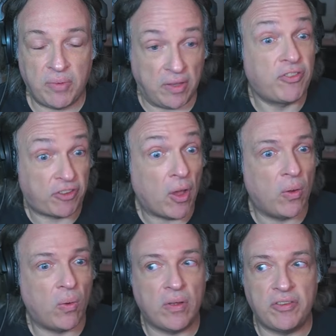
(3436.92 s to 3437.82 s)

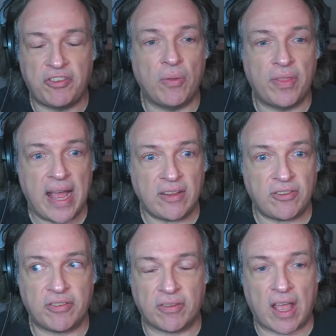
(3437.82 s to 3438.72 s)
so so
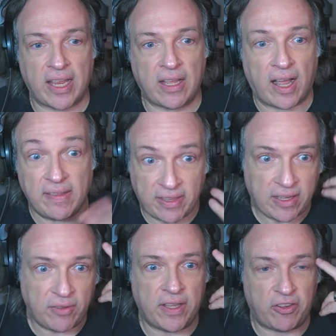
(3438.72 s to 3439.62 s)
that's like i think
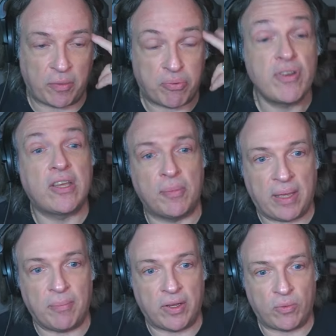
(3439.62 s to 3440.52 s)
of it as a
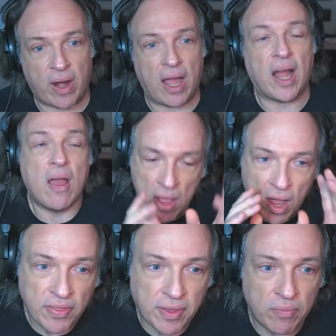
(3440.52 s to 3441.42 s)
pre-commitment right i
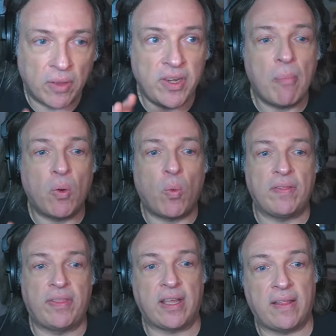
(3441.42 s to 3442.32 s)
the, the number one
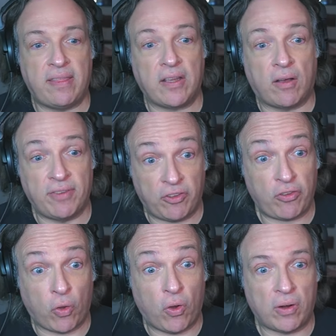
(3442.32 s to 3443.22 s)
thing i think of is
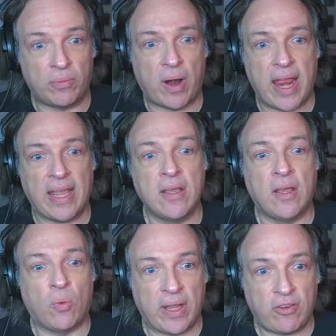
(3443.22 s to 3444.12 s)
tor right
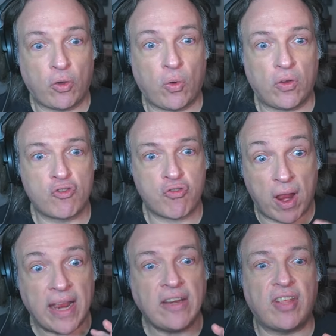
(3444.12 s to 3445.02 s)
where tor yeah.
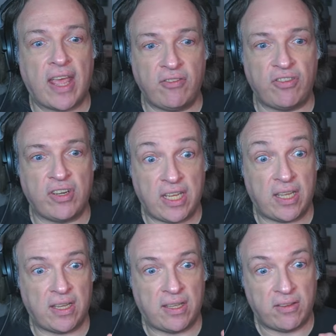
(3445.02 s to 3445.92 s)
tried to
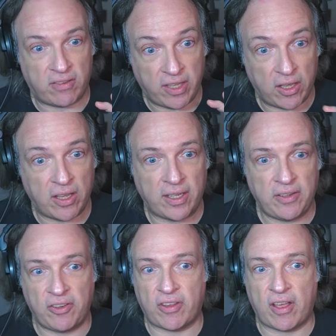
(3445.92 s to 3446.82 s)
engineer into the early
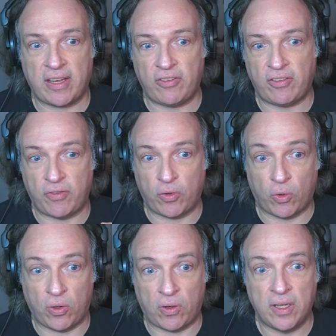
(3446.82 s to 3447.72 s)
designs of
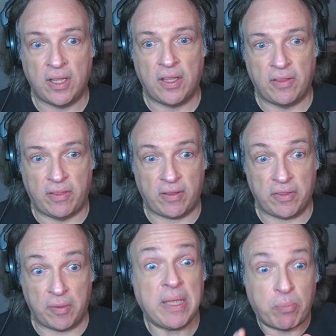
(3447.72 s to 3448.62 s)
tor that
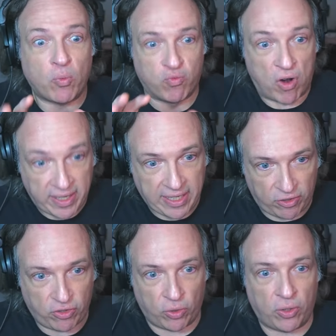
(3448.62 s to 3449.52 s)
the people running
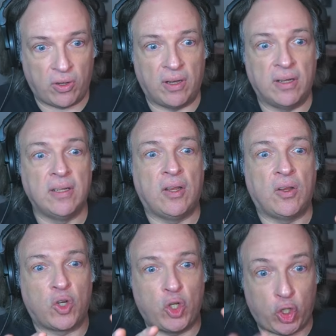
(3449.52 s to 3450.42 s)
tor
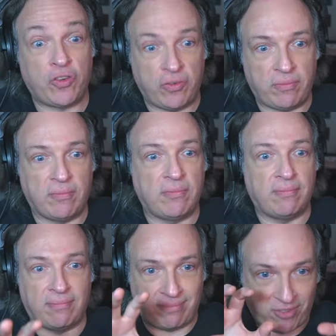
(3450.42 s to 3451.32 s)
couldn't
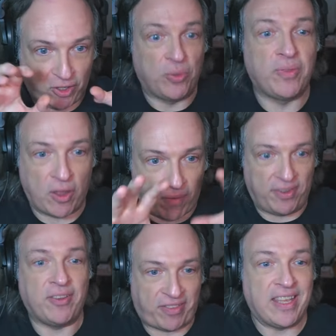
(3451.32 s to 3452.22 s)
do the
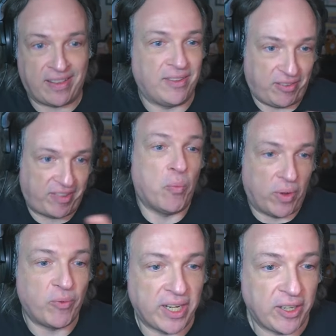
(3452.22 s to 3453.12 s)
obvious thing that
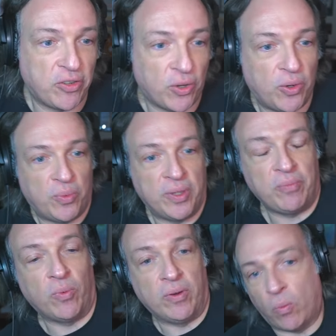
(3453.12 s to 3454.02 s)
someone running Tor
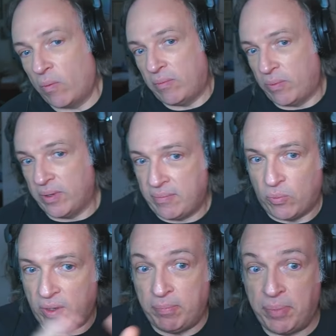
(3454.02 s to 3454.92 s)
would would would
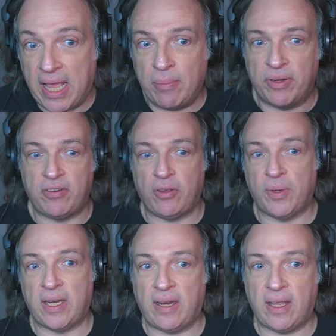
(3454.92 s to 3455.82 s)
would be able to do
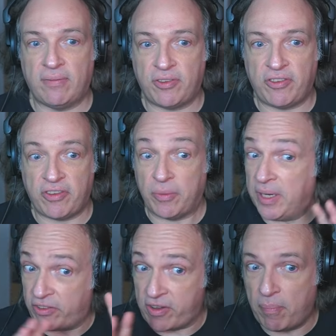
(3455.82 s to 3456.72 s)
in any other system. And
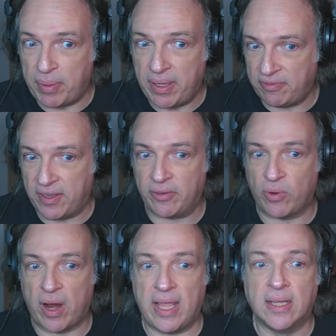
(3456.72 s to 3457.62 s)
it's not perfect,
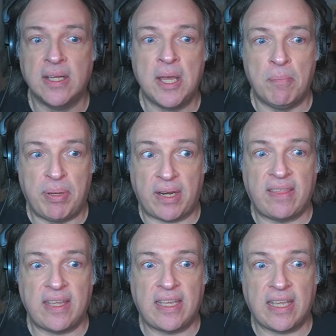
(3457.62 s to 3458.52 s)
right? Mm -hmm. But I
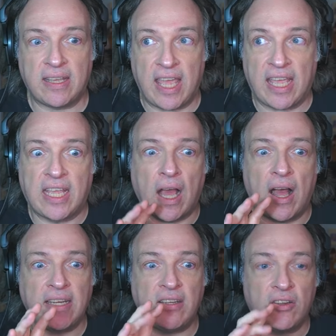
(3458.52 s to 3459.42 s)
think it, it,
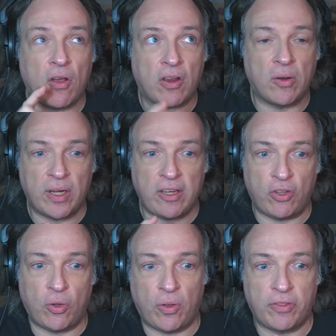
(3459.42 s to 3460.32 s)
guided not only
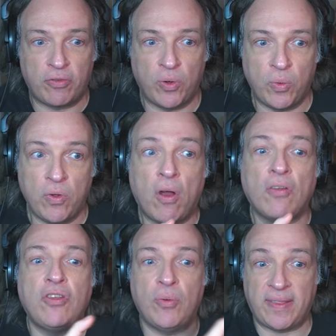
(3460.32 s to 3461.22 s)
Tor through not
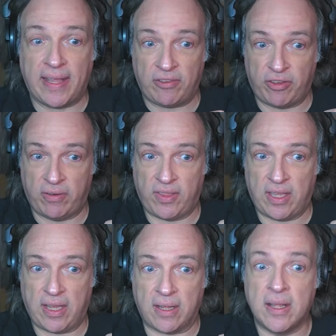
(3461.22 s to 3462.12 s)
doing that sort of
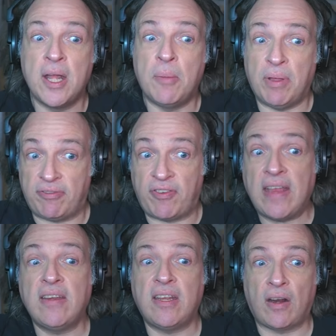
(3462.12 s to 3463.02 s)
thing, but
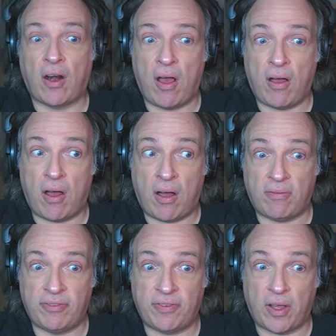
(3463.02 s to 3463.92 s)
fended a lot
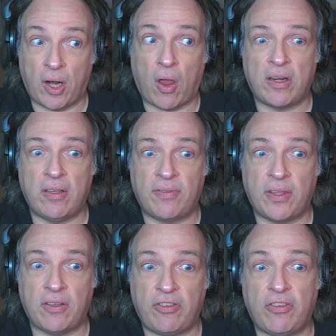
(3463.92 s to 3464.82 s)
off a lot of
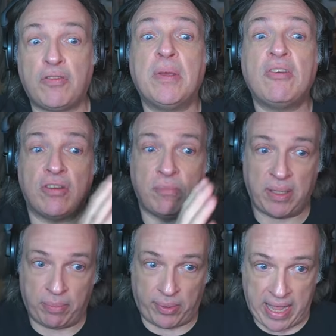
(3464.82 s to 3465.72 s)
the suspicion
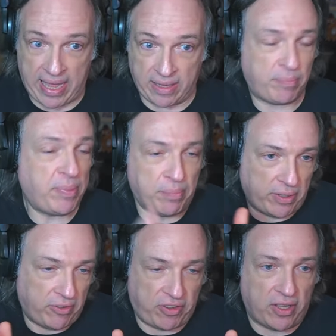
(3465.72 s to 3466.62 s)
people had. People
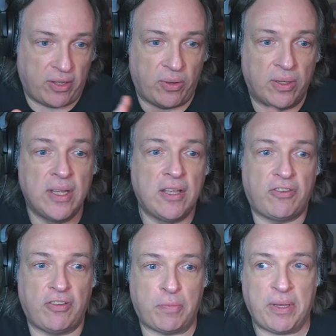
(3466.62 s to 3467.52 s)
are still right.
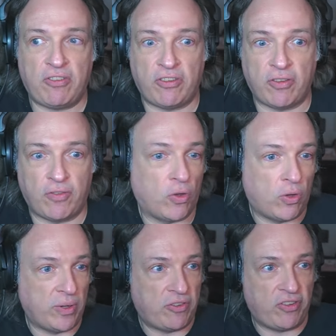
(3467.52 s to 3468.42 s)
suspicious of
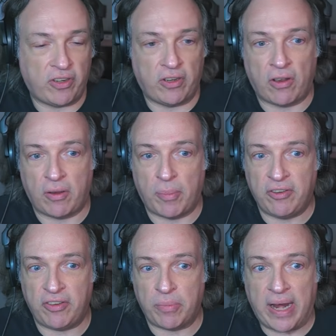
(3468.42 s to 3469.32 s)
Tor, which is an
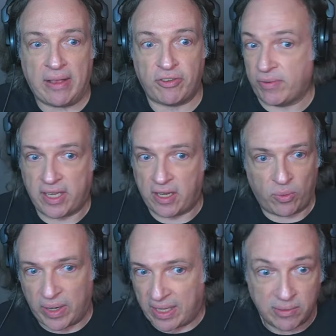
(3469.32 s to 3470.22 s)
anonymizing browser, and they go,
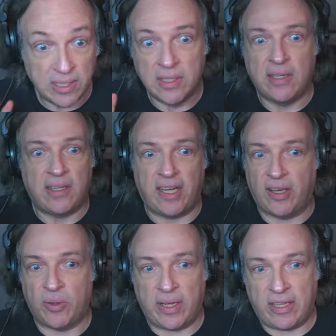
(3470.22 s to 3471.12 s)
"Well, you
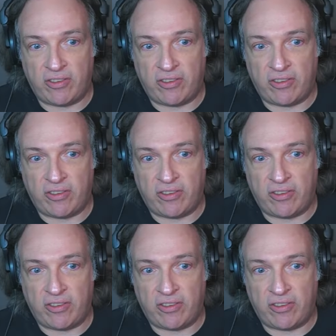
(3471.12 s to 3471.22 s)
know, it's